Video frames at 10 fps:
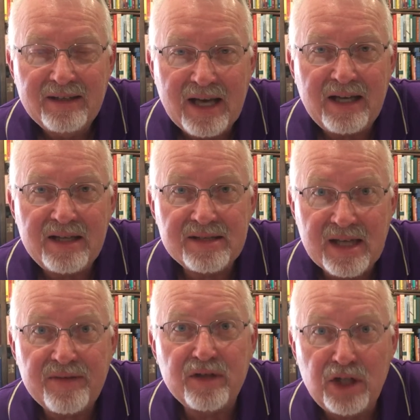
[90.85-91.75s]
That is,
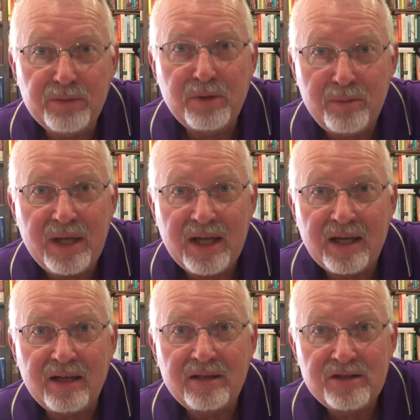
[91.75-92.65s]
that the human
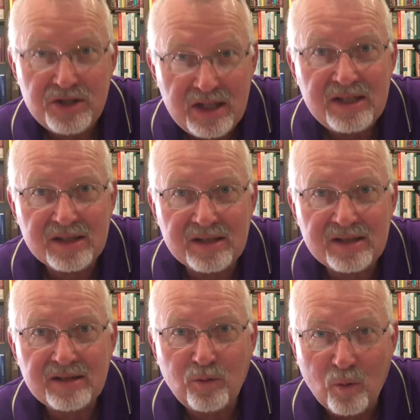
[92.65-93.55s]
being,
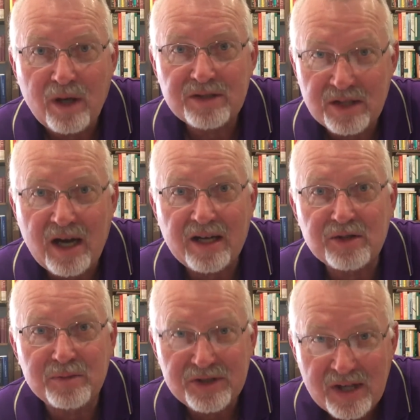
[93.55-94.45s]
Jesus, was
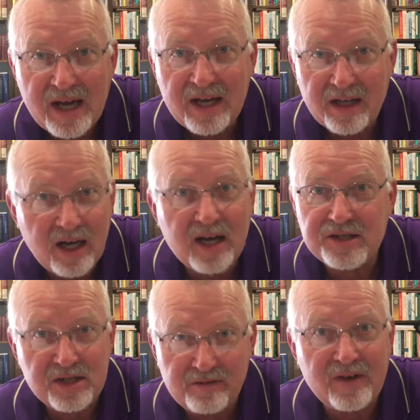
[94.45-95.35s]
God's Messiah,
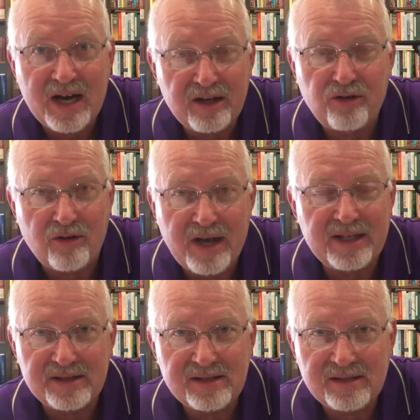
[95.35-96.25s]
God's divine
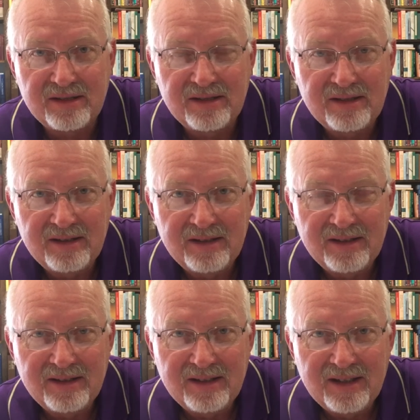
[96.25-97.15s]
Christ.
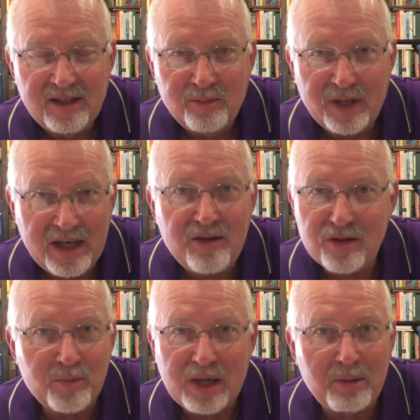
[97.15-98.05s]
But here
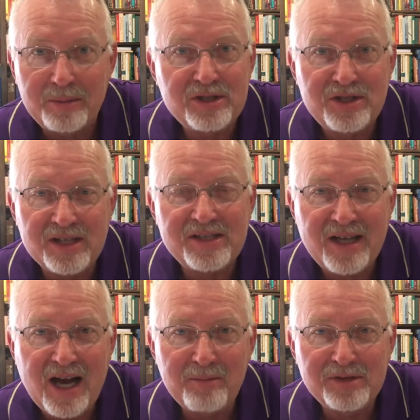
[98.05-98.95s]
the problem is just
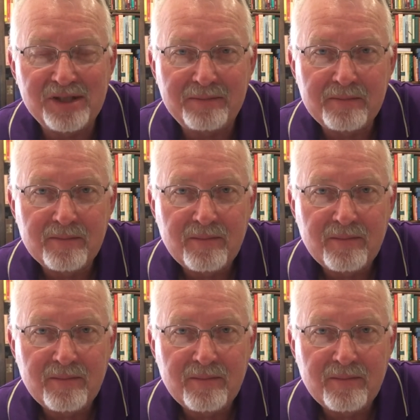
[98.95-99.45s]
the opposite.